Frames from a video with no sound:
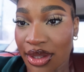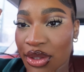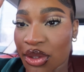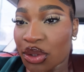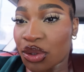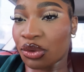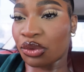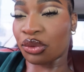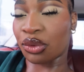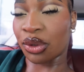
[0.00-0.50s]
It's
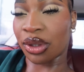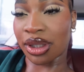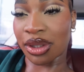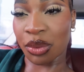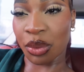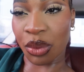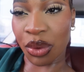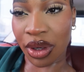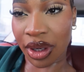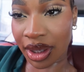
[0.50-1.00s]

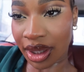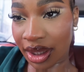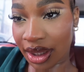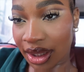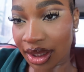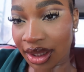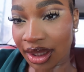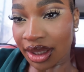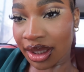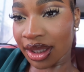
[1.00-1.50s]

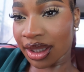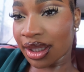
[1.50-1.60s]
2:41.